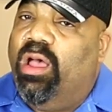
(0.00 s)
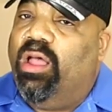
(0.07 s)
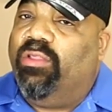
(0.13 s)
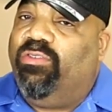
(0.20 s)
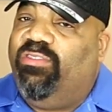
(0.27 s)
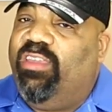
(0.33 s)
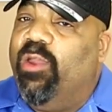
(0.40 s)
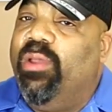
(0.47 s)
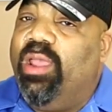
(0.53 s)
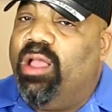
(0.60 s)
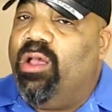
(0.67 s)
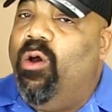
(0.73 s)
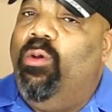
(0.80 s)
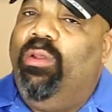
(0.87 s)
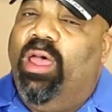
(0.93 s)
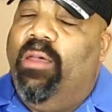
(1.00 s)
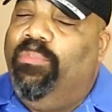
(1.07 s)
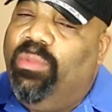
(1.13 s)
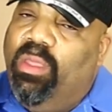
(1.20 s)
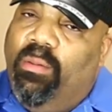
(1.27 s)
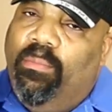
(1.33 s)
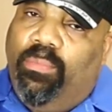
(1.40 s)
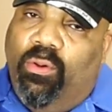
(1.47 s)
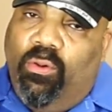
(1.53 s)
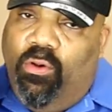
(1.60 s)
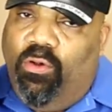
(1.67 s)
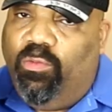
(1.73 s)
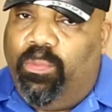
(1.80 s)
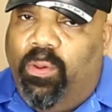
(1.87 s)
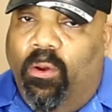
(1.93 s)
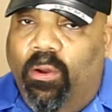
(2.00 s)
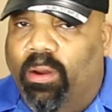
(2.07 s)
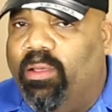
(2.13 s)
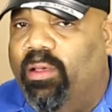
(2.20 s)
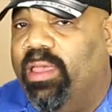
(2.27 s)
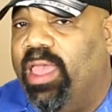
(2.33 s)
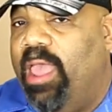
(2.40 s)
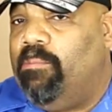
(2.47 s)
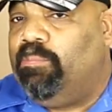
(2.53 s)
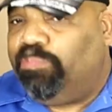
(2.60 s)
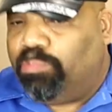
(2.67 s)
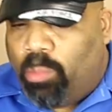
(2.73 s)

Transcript: cherry cola pulled pork, okay?